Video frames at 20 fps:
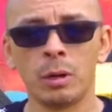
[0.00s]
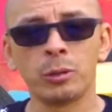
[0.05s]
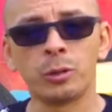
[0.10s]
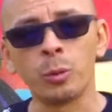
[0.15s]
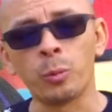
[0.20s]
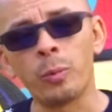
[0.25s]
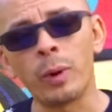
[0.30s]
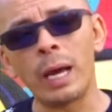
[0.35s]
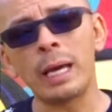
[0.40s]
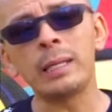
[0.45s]
The
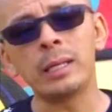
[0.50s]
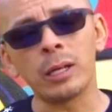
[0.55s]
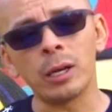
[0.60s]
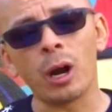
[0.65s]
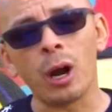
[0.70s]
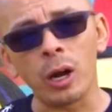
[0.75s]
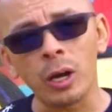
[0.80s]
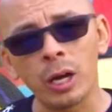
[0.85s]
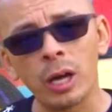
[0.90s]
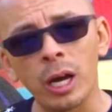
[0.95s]
way that
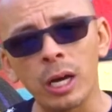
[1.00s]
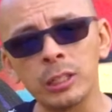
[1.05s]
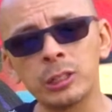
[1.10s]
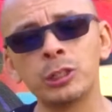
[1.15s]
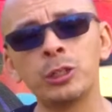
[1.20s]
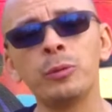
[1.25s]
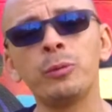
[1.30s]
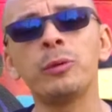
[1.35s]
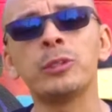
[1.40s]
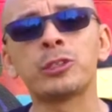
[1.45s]
our
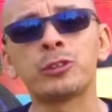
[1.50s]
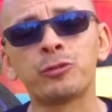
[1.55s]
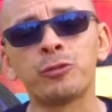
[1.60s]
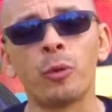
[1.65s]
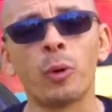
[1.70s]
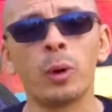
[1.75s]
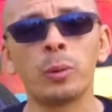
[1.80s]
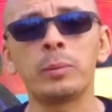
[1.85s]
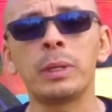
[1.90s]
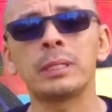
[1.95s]
country was
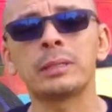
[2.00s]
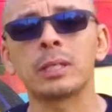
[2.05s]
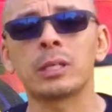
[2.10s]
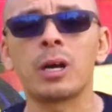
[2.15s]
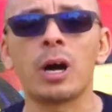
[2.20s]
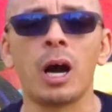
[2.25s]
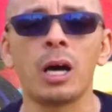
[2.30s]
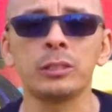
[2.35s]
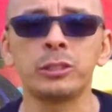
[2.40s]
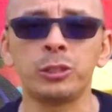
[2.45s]
formed as a
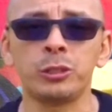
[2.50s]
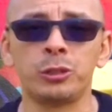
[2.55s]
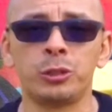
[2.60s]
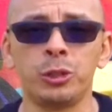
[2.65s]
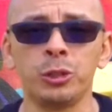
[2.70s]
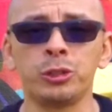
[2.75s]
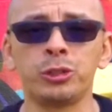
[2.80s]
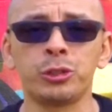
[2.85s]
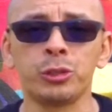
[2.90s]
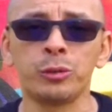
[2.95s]

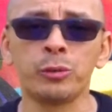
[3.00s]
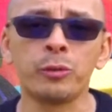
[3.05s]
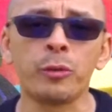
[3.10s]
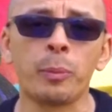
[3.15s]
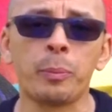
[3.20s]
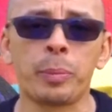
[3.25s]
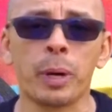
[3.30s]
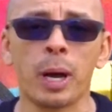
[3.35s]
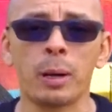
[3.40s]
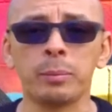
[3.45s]
constitutional
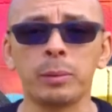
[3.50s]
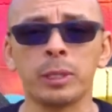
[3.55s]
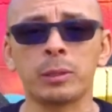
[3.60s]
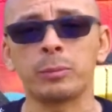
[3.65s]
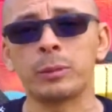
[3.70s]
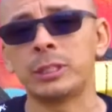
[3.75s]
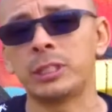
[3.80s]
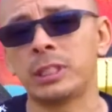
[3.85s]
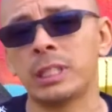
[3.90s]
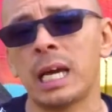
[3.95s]
republic
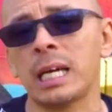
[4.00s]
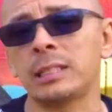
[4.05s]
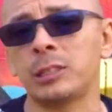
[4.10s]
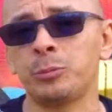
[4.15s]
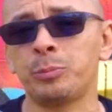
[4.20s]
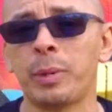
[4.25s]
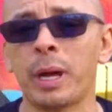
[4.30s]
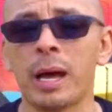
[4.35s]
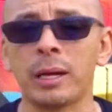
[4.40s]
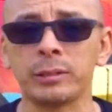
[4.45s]
with checks
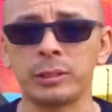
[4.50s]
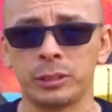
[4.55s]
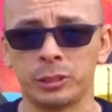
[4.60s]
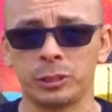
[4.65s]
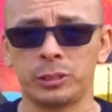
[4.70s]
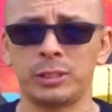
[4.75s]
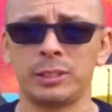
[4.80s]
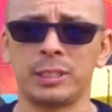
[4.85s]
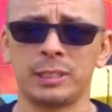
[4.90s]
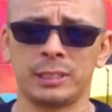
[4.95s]
and balances
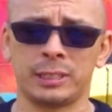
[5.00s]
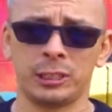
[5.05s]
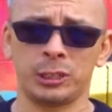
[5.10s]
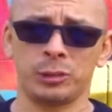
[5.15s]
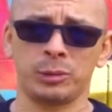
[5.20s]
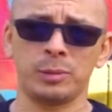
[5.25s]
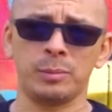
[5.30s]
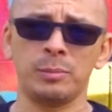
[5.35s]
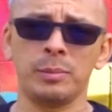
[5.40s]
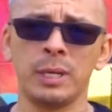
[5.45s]
to the
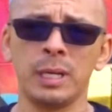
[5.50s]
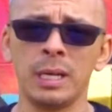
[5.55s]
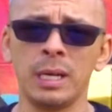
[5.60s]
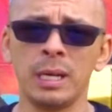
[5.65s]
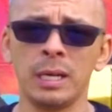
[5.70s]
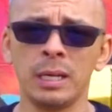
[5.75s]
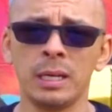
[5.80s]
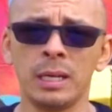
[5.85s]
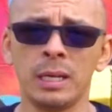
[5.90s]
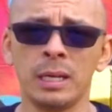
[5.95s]
system,
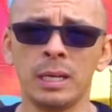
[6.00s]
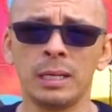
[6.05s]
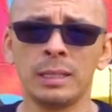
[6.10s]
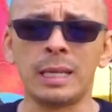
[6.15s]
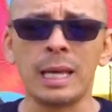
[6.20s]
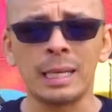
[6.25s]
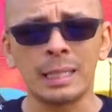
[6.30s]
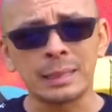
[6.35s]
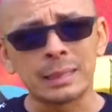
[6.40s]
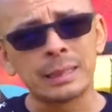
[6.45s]

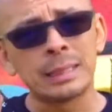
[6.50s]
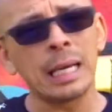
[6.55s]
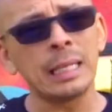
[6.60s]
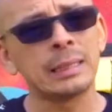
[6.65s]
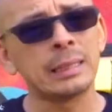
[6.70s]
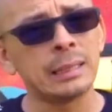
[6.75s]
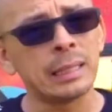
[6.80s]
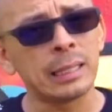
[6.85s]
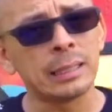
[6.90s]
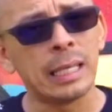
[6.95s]
that it
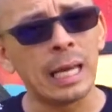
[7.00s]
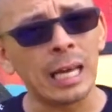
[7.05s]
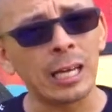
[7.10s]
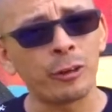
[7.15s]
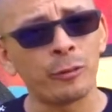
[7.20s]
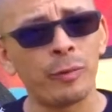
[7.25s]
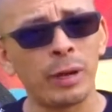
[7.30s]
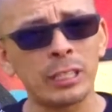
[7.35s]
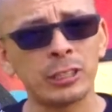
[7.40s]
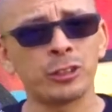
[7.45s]
states in the
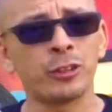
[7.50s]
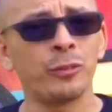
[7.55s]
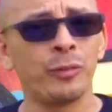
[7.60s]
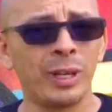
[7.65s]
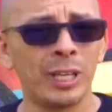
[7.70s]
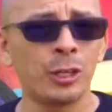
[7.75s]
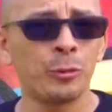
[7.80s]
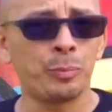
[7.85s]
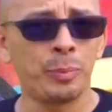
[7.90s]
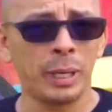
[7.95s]
Declaration of
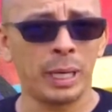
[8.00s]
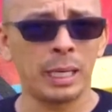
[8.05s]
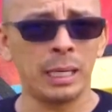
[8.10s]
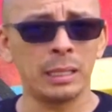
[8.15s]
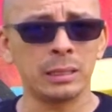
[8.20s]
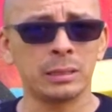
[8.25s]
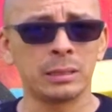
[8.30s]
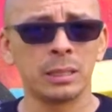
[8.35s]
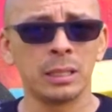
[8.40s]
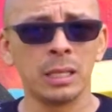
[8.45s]

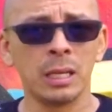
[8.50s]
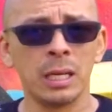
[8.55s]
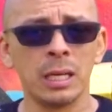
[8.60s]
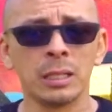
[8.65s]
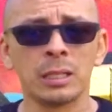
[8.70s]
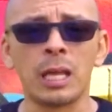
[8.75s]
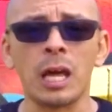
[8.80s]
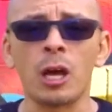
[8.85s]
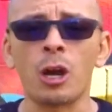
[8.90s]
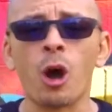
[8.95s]
Independence
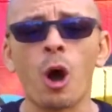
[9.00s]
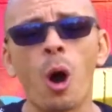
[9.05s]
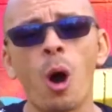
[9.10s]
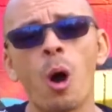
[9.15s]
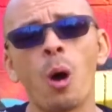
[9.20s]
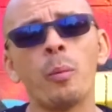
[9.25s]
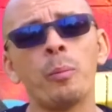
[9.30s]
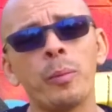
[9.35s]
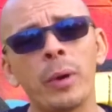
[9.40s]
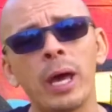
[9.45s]
that
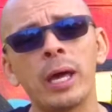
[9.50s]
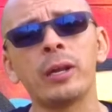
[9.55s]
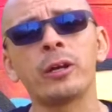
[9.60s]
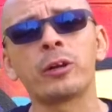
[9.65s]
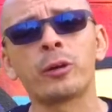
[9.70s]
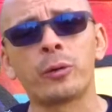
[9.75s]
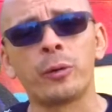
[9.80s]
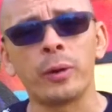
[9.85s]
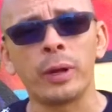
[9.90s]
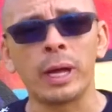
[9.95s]
all men are
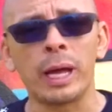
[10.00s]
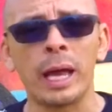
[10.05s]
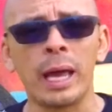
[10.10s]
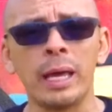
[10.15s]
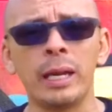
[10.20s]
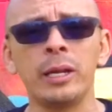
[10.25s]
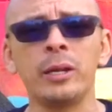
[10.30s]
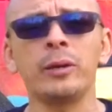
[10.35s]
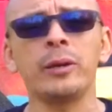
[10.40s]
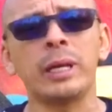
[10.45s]

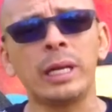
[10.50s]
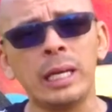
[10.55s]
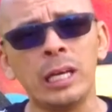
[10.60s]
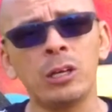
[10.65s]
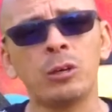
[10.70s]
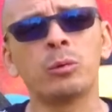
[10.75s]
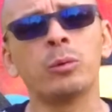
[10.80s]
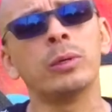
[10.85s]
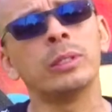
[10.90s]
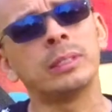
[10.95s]
created
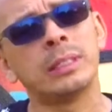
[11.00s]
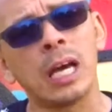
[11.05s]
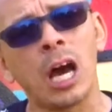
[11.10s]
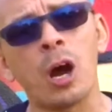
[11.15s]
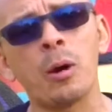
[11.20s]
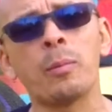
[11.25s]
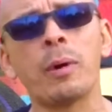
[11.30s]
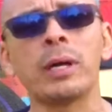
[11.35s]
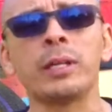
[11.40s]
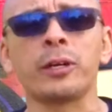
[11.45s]
equal,
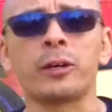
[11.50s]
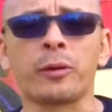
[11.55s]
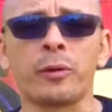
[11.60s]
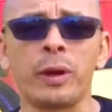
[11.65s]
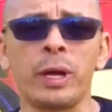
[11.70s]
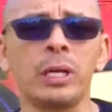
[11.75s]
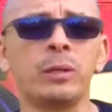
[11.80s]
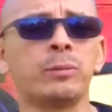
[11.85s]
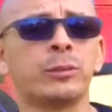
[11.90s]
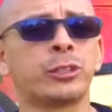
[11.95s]
endowed by the
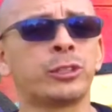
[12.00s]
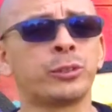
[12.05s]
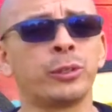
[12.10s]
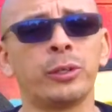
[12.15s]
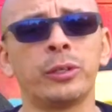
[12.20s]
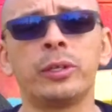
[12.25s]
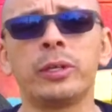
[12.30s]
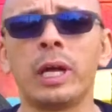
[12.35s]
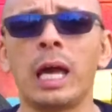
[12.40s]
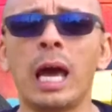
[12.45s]
Creator with
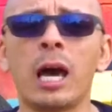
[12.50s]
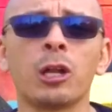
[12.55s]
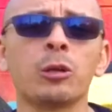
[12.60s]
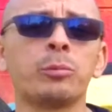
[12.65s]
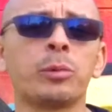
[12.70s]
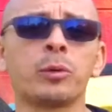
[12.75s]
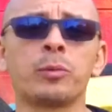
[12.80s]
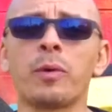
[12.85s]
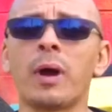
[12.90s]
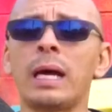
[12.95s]
certain
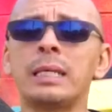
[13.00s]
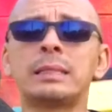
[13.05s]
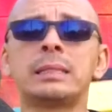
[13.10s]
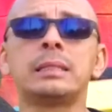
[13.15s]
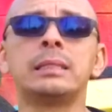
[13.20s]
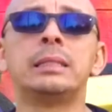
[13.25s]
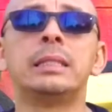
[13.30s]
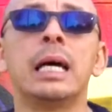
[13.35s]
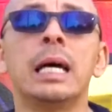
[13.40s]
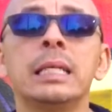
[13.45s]
inalienable rights,
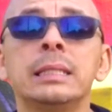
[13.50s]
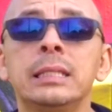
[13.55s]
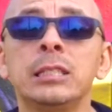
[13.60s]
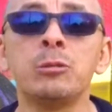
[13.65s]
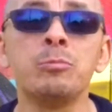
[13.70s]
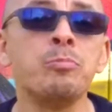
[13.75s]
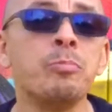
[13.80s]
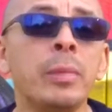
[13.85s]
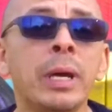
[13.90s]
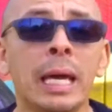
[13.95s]

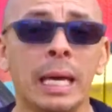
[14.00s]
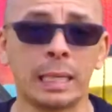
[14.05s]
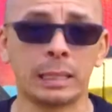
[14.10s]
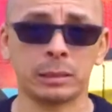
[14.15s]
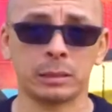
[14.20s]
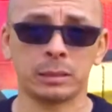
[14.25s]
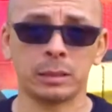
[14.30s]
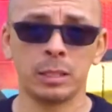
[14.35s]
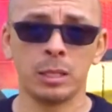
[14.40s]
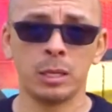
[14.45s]
doesn't mix